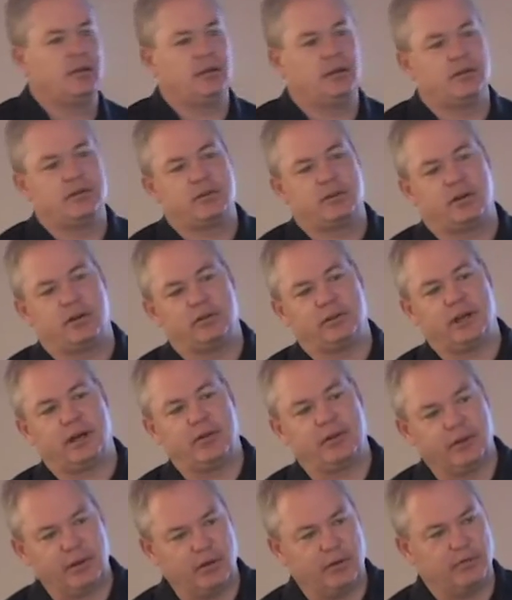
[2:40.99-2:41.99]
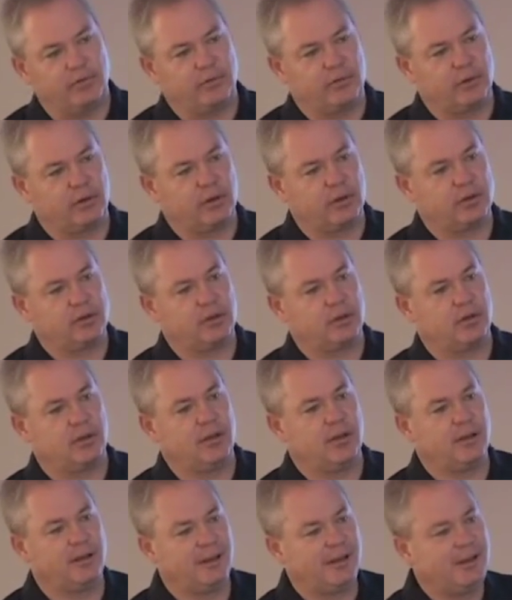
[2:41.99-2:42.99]
it's all downhill for us.
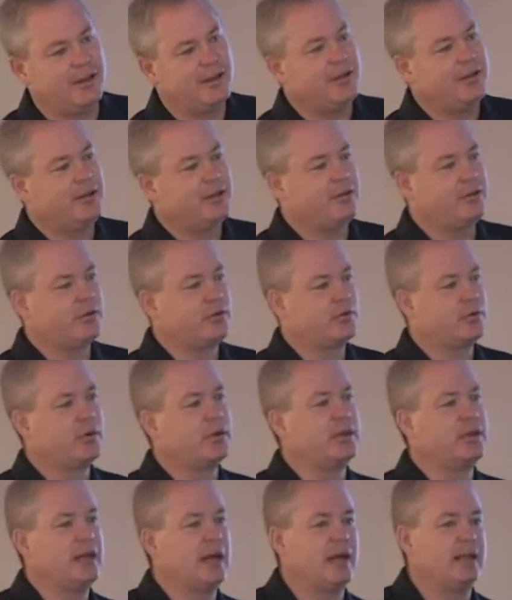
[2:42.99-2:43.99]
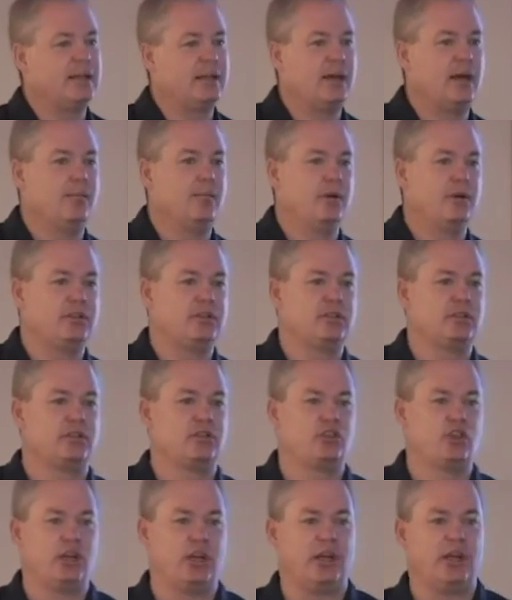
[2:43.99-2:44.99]
There's really not that much
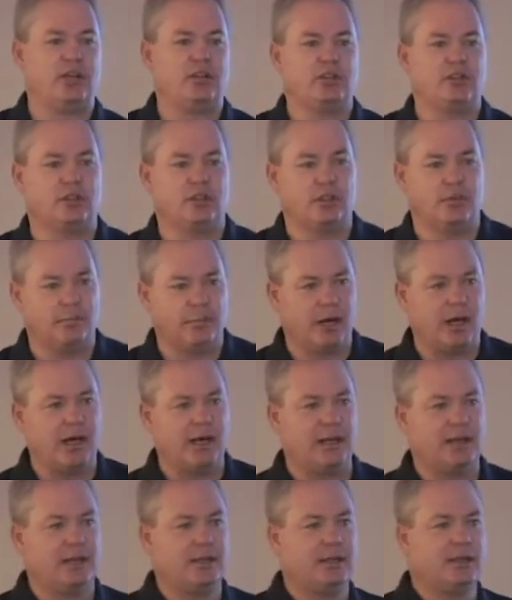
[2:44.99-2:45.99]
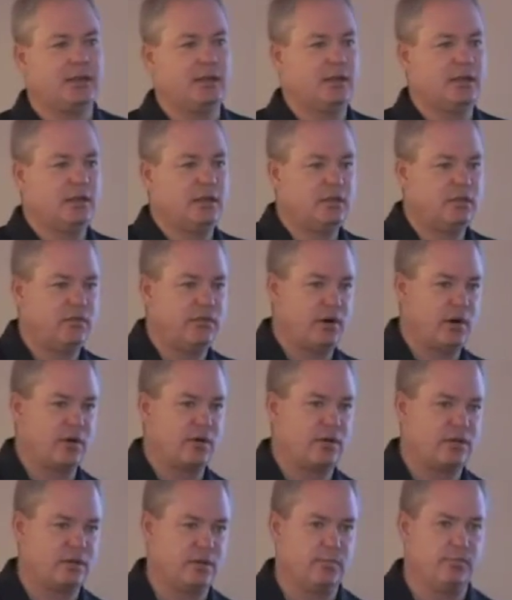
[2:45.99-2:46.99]
change in the body as
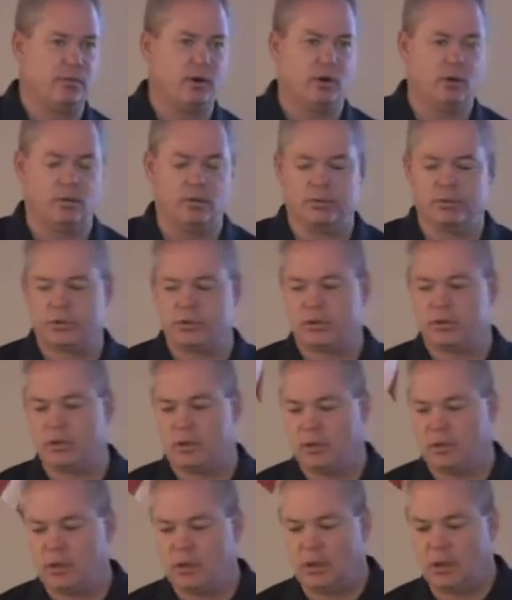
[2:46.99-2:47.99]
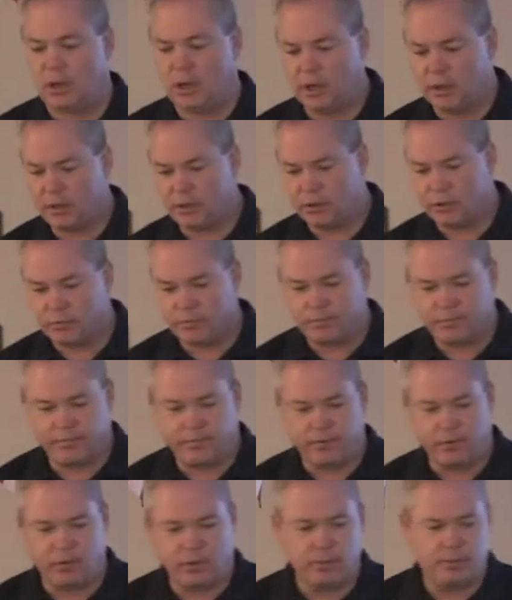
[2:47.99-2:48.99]
far as the bones. You're
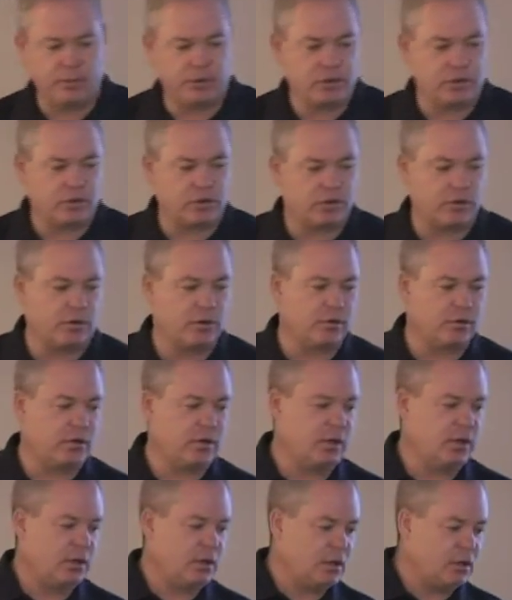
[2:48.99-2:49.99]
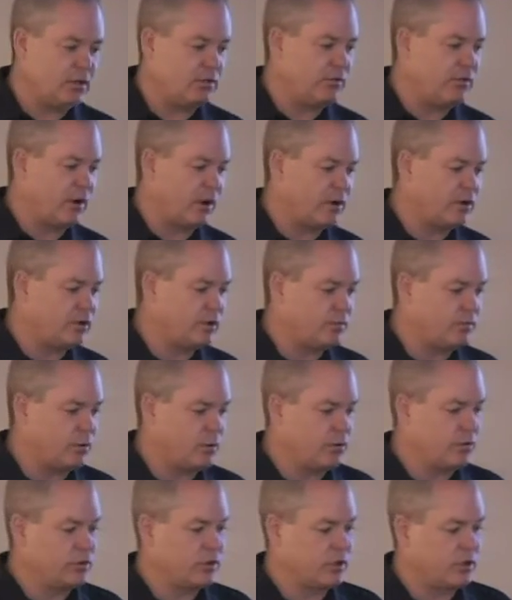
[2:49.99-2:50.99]
fully matured as far as your
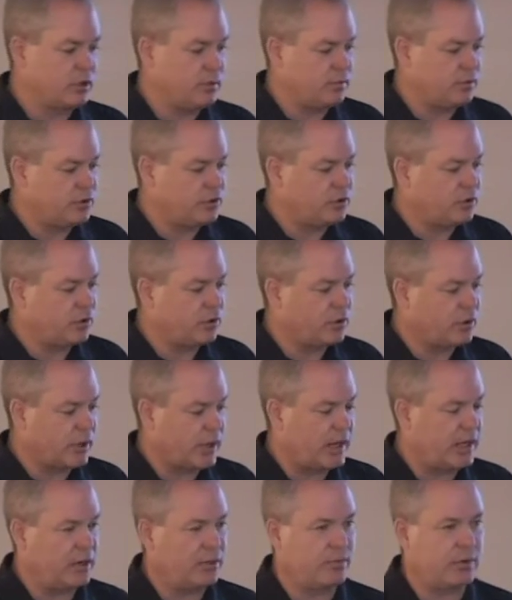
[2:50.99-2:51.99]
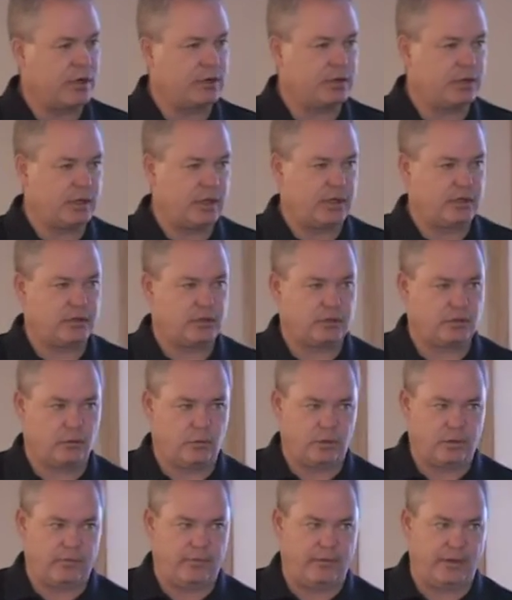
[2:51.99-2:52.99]
bones are going to mature at around the age of
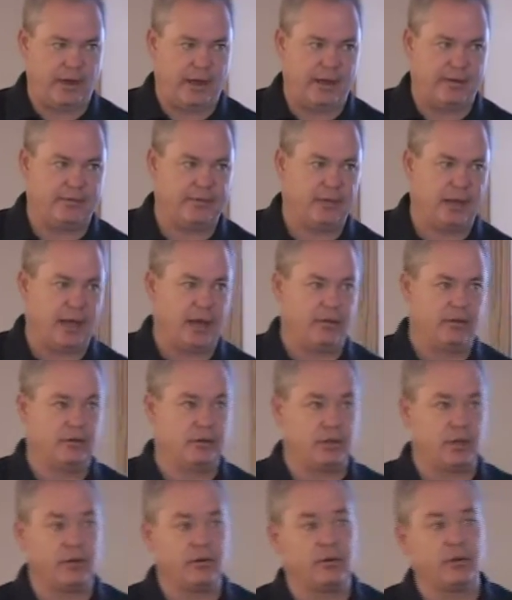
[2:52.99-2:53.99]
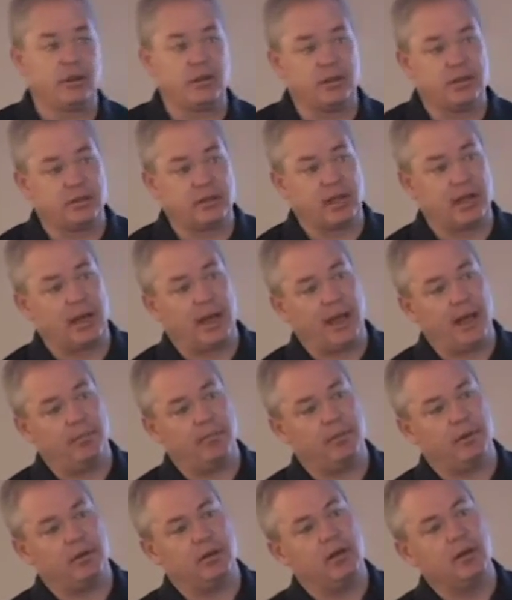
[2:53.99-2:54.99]
25. Now, there's other things that
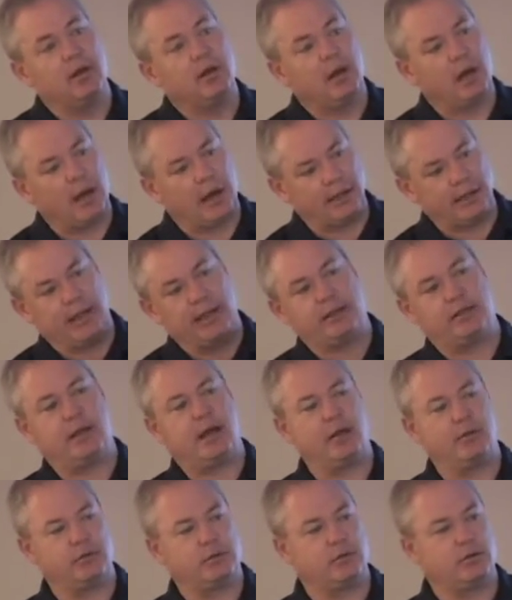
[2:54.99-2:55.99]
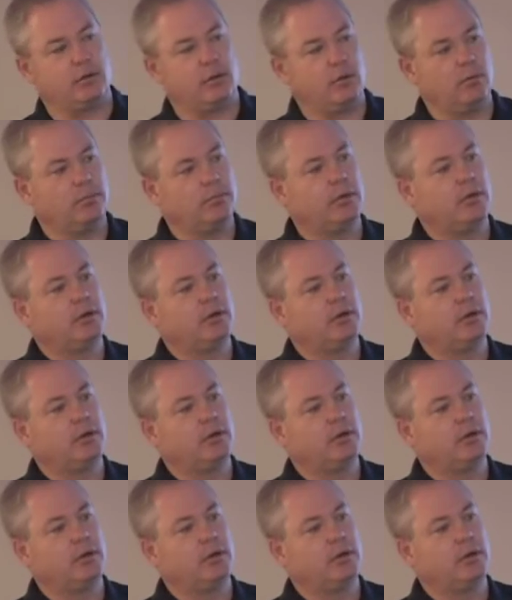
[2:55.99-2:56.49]
happen on that downslope,